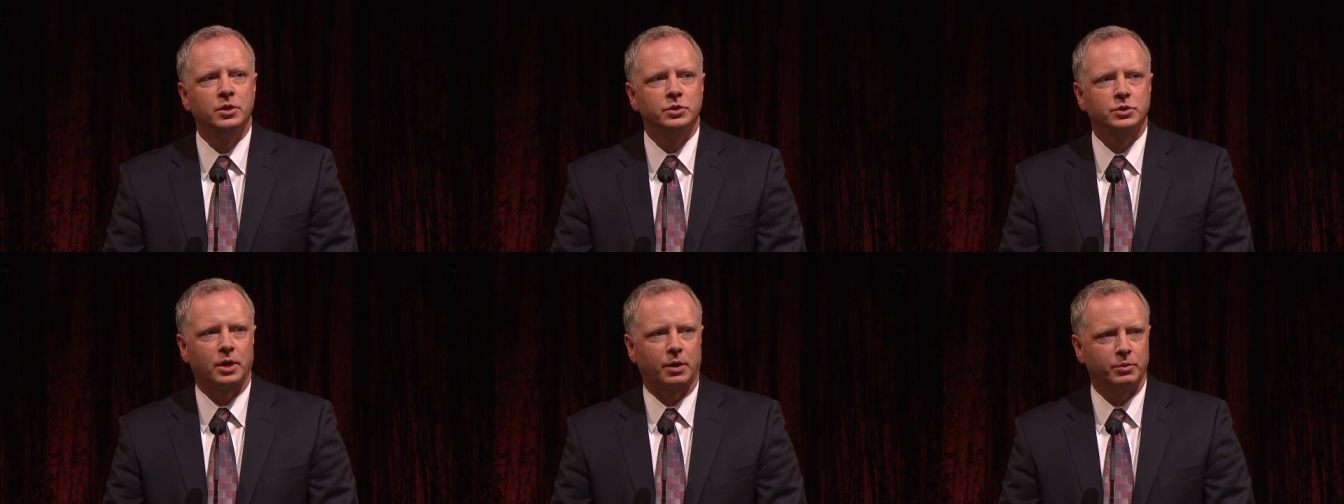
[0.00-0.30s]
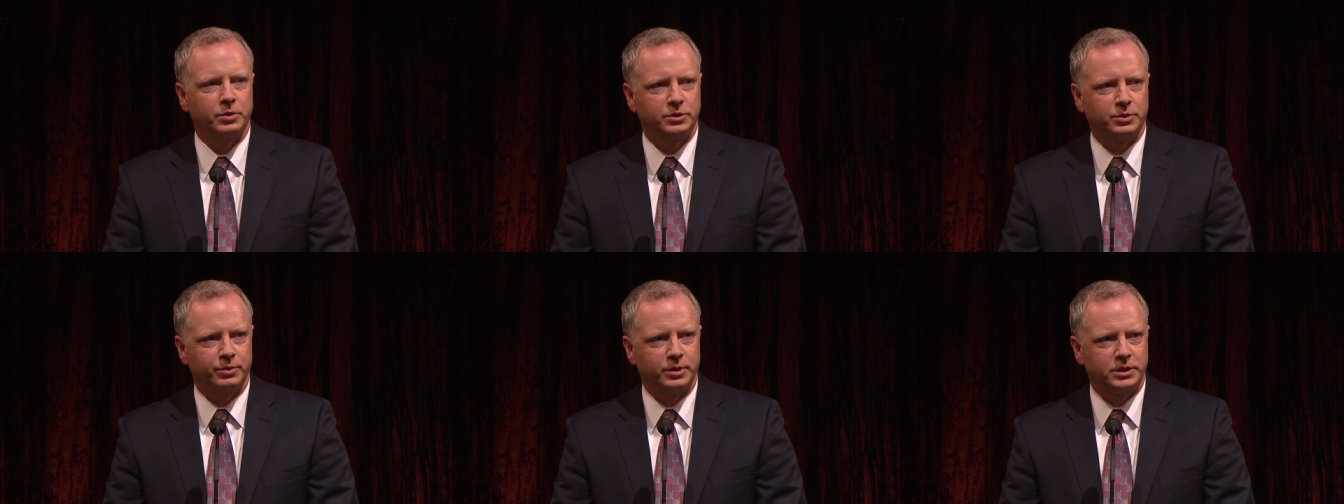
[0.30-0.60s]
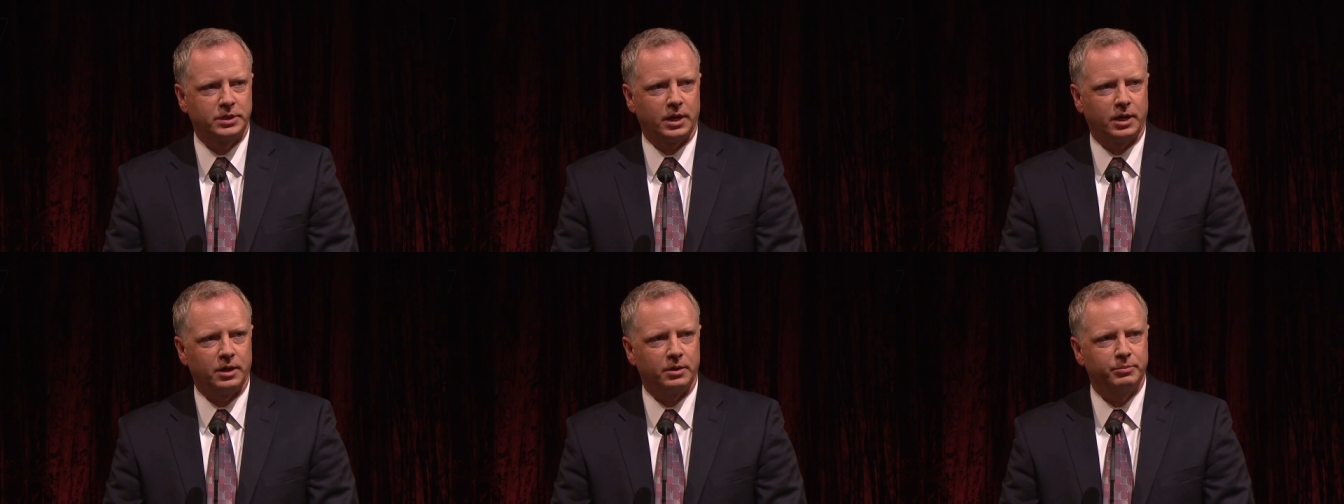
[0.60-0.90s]
John was a
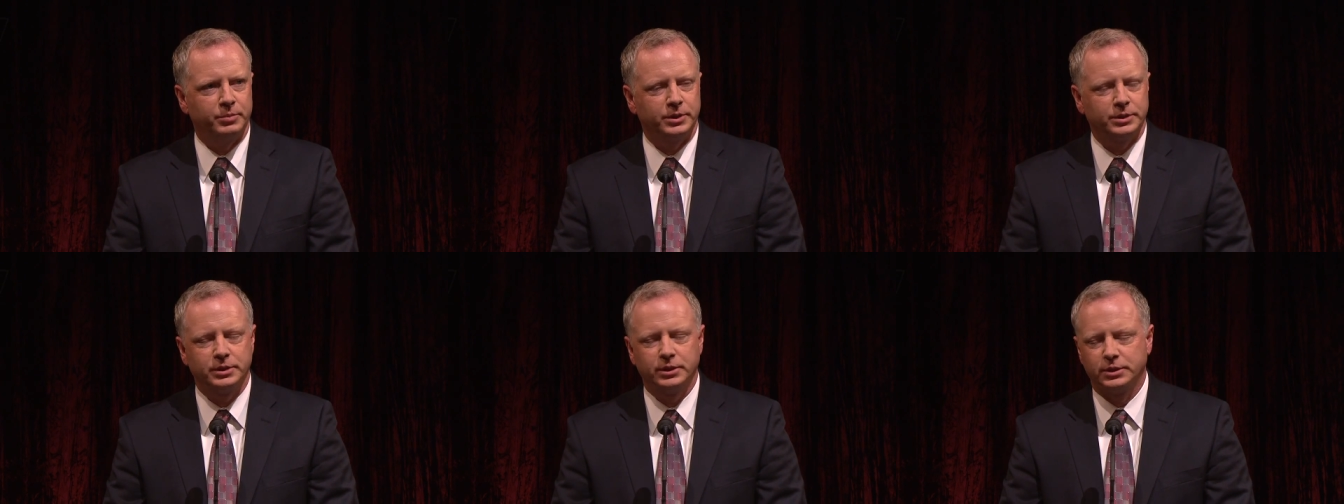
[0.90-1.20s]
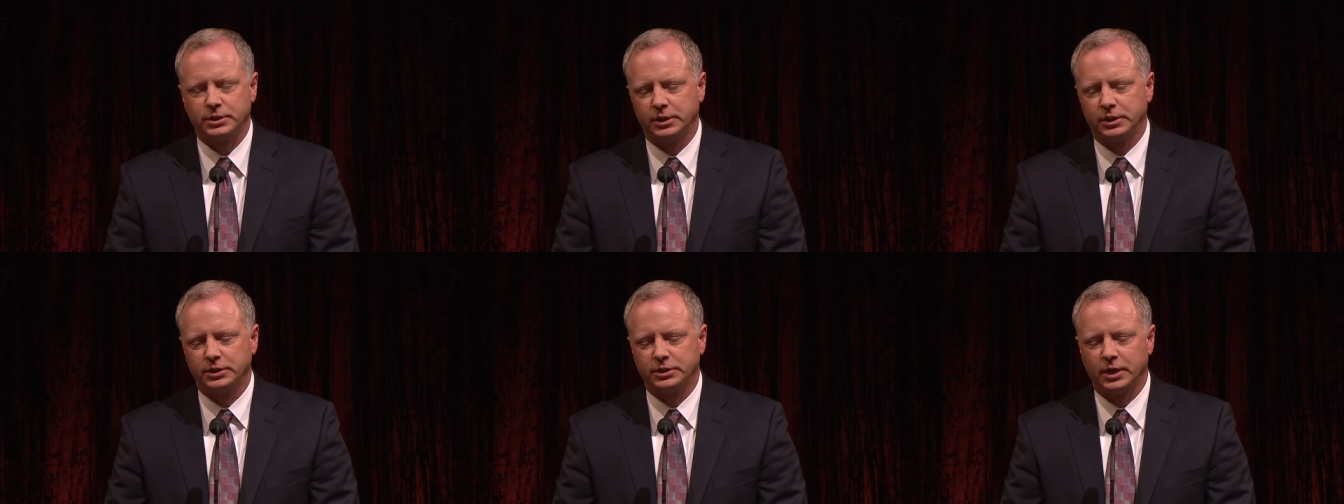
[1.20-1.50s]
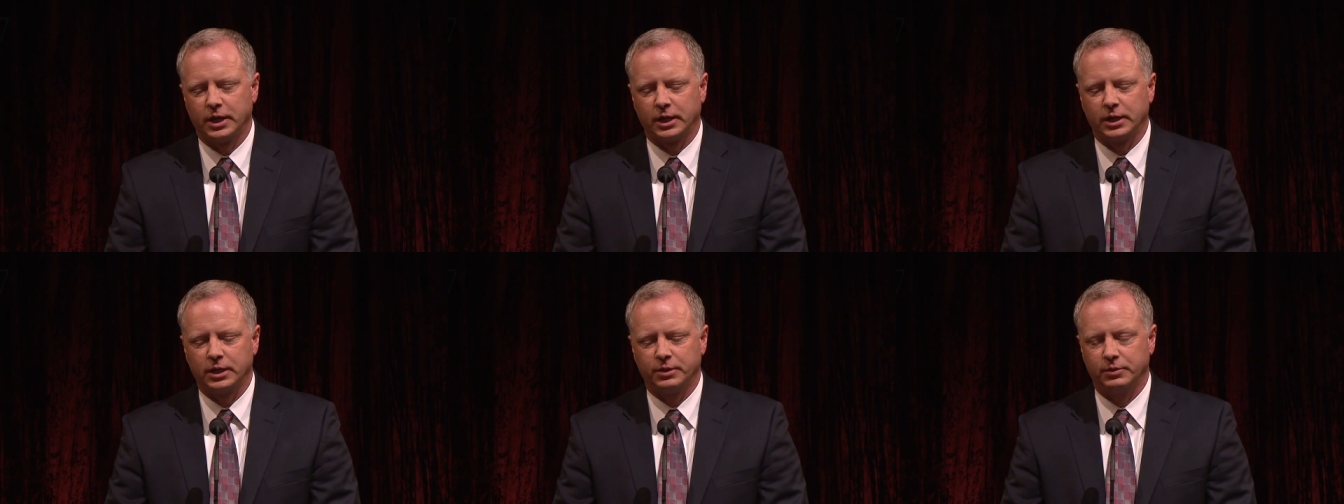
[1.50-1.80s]
retired business
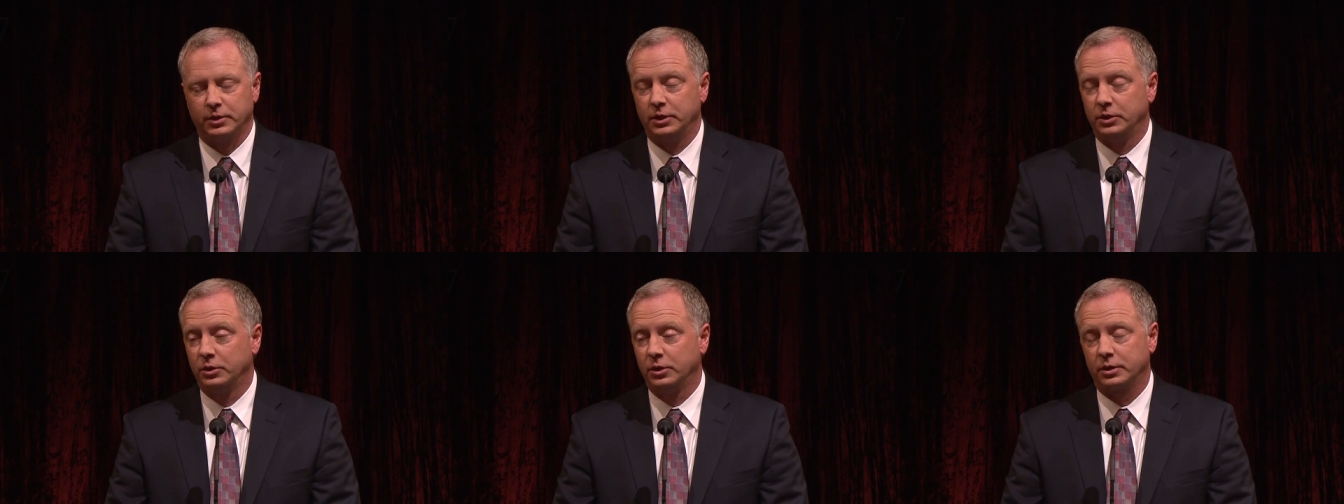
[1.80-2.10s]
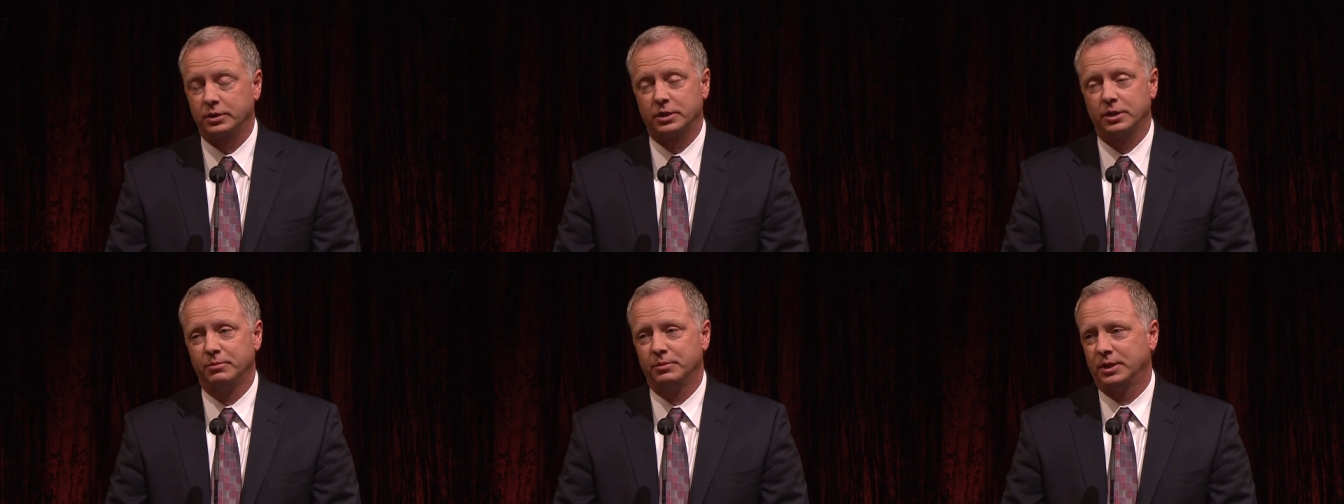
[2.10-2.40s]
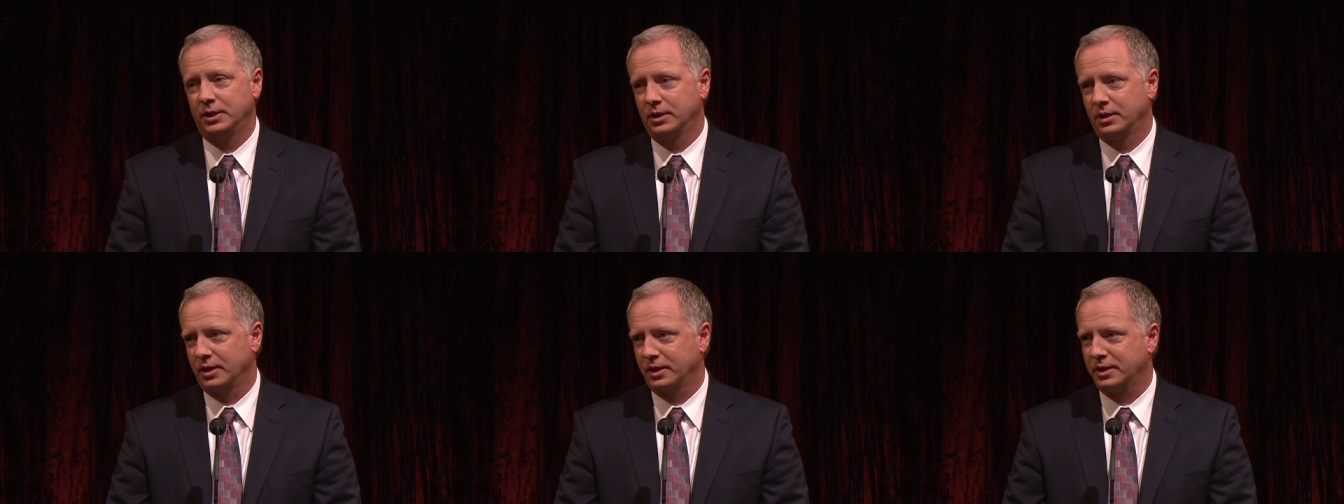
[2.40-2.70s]
executive, and he looked to
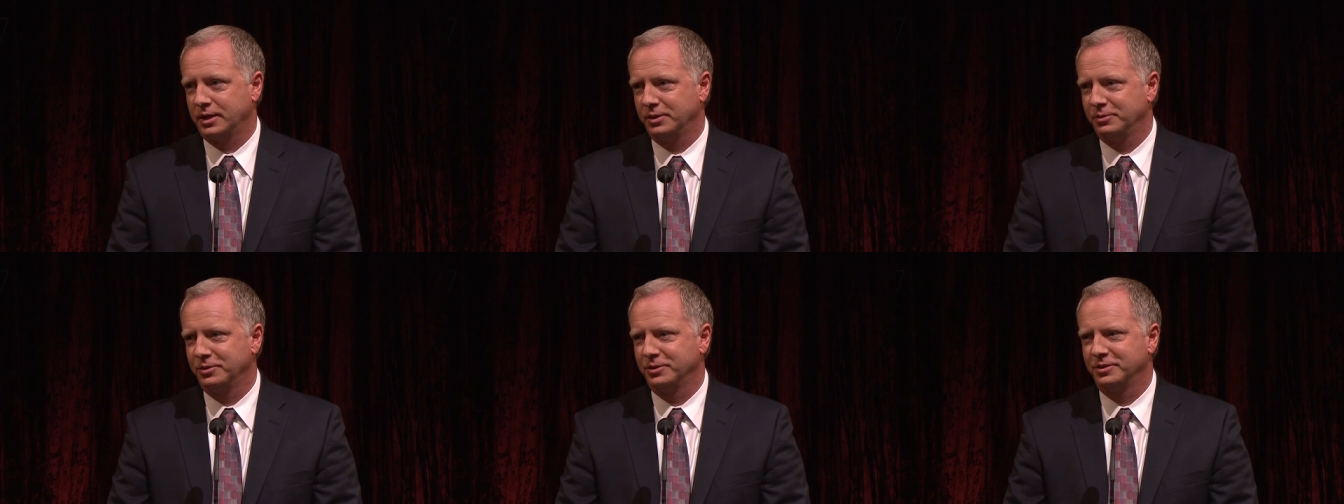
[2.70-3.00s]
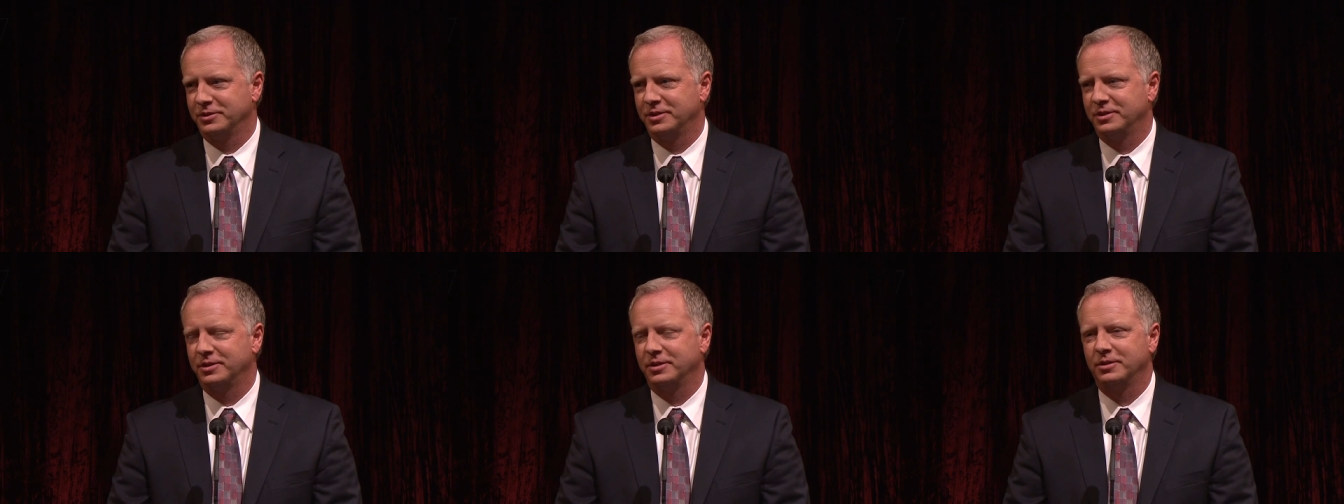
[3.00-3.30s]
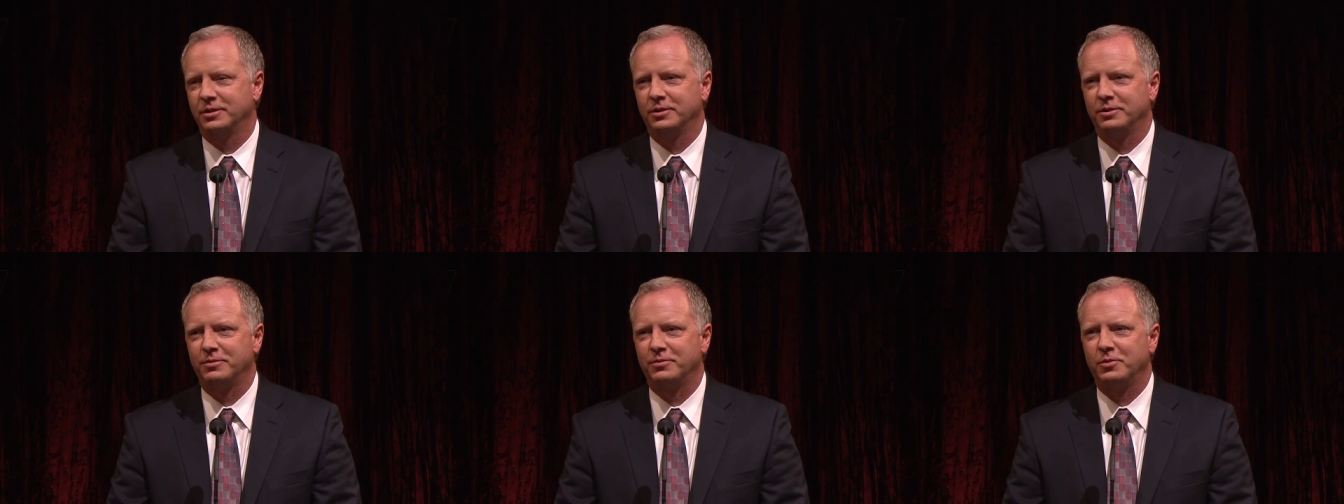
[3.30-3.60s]
me like he
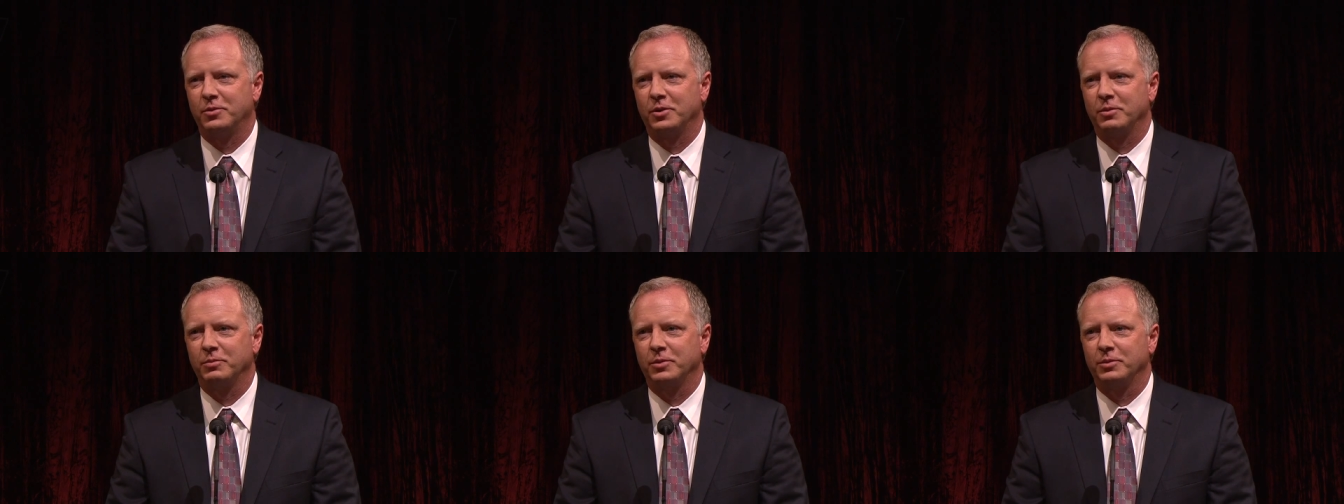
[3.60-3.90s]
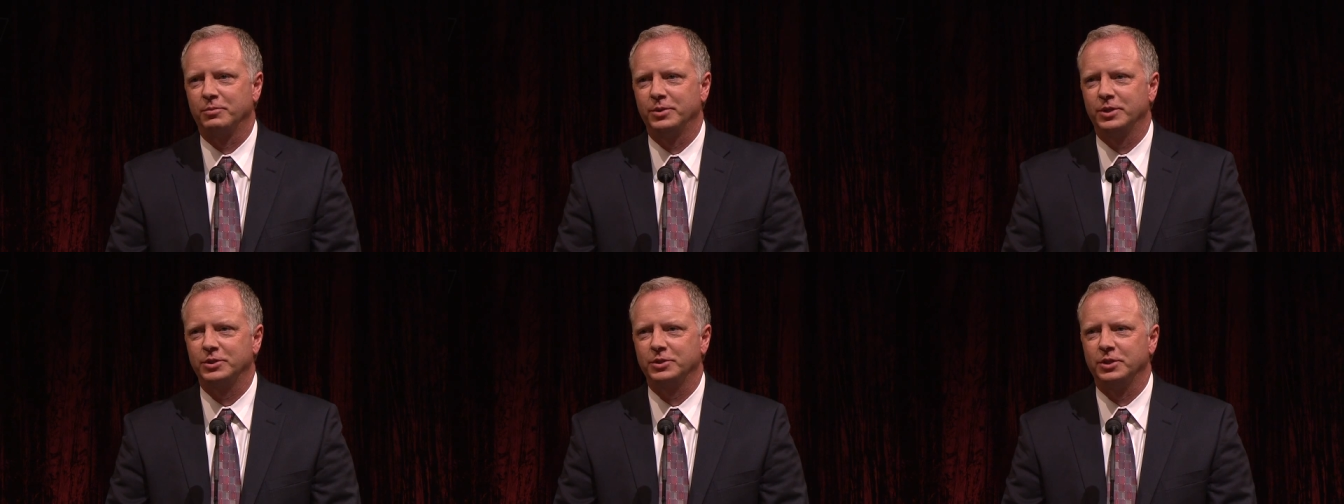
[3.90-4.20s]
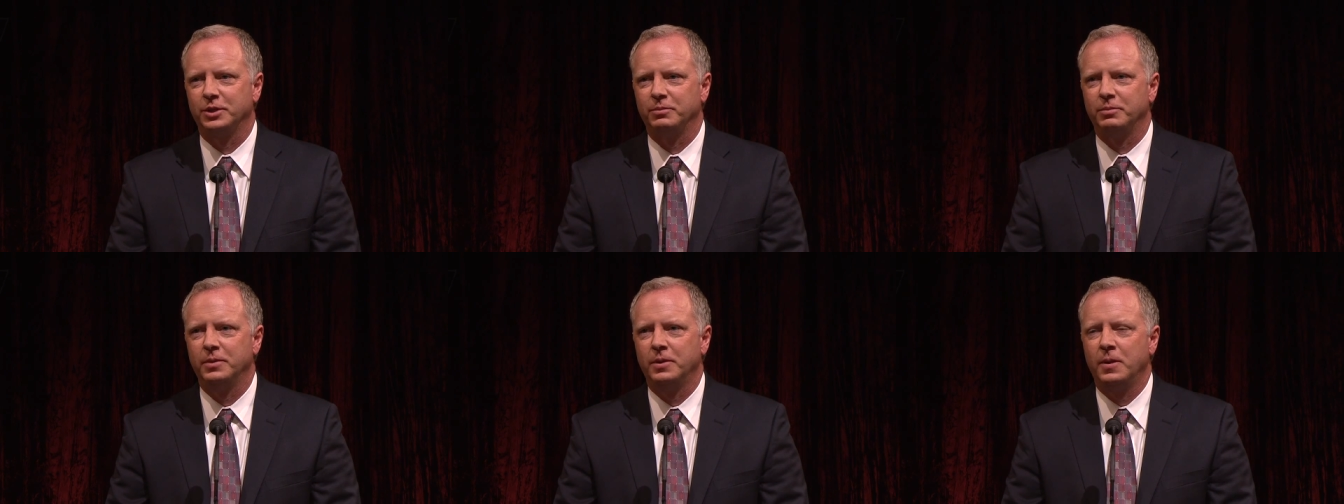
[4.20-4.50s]
was a former
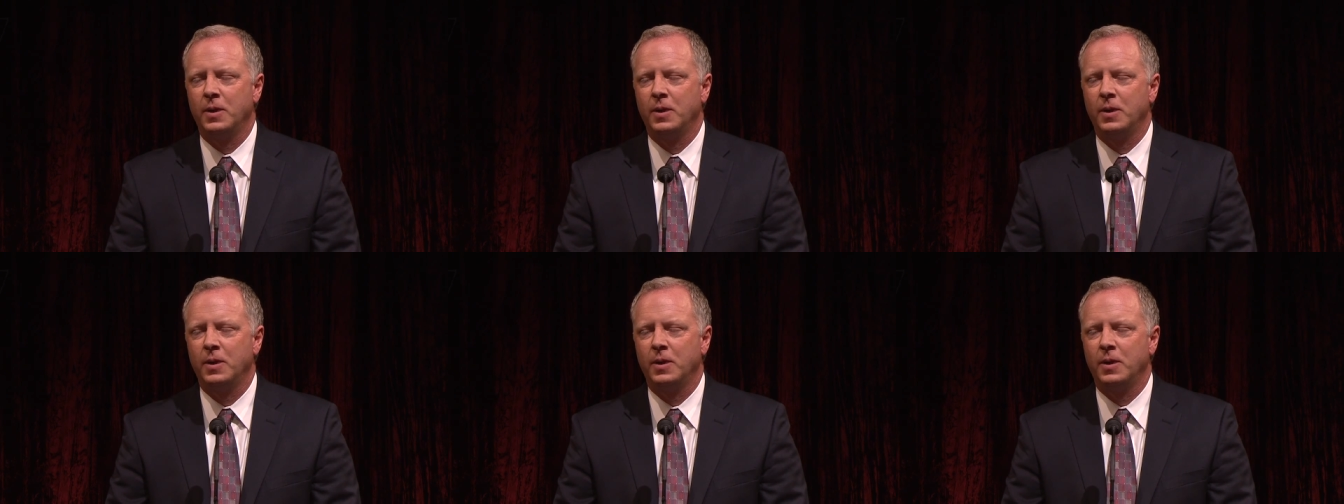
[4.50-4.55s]
bishop.